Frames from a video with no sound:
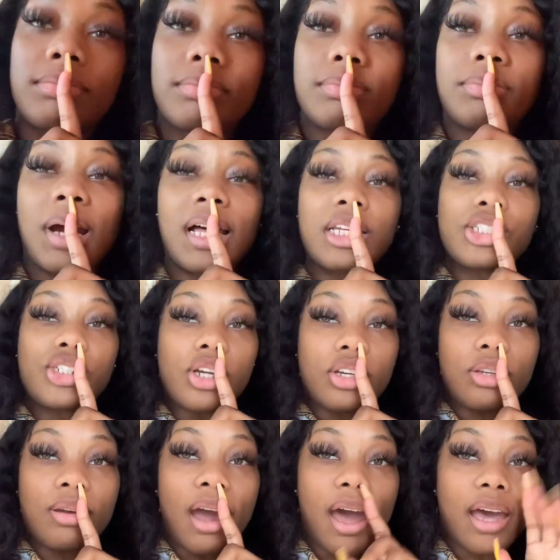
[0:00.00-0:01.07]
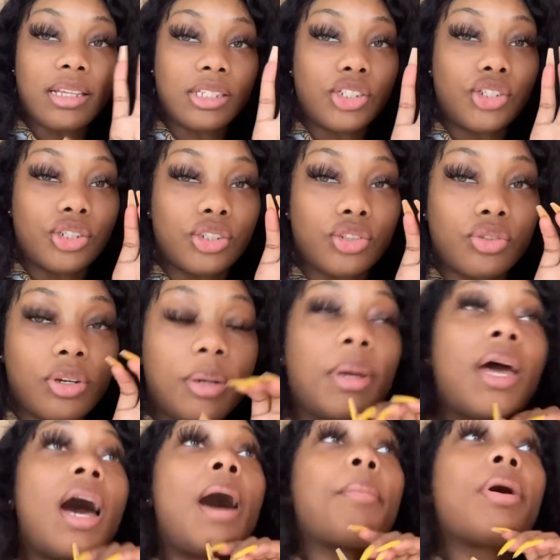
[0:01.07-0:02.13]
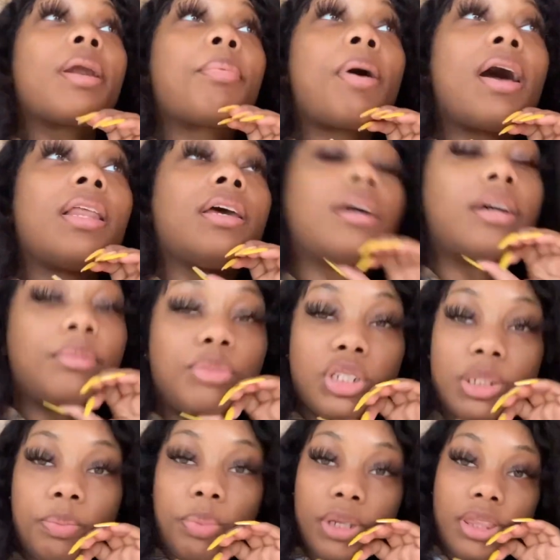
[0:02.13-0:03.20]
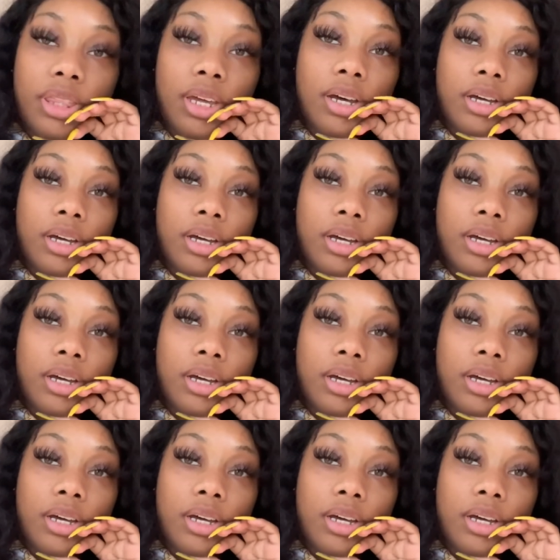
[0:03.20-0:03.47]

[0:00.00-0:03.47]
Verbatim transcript: probably show you guys the sugar scrub i'm gonna probably um just put the